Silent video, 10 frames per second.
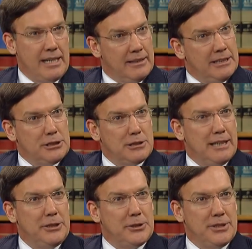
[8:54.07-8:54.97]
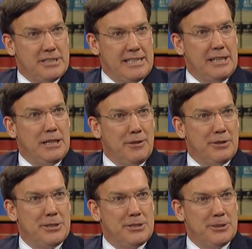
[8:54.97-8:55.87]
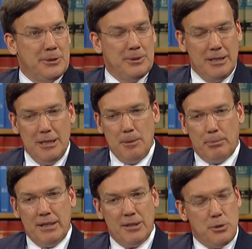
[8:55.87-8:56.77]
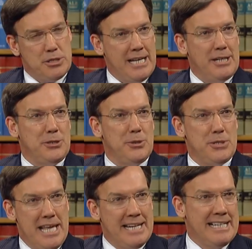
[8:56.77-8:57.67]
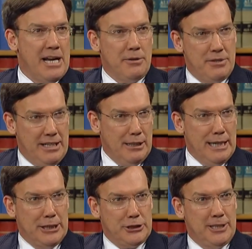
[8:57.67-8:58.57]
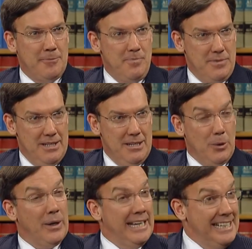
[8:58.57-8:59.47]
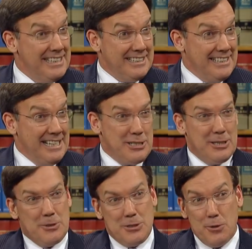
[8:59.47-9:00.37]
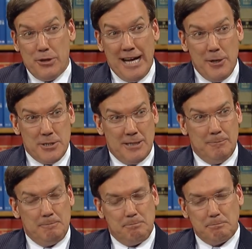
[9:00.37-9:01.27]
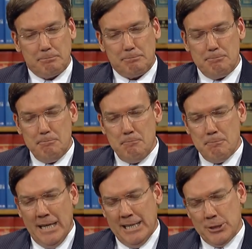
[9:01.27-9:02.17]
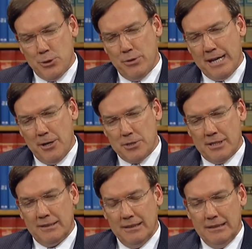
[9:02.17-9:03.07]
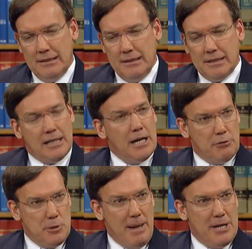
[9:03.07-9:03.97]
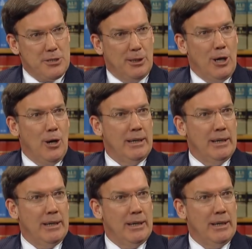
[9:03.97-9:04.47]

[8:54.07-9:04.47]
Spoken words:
legislature and state governor to bring those statues in and out of the collection, or in until 2000. And in 2000, the Congress passed a law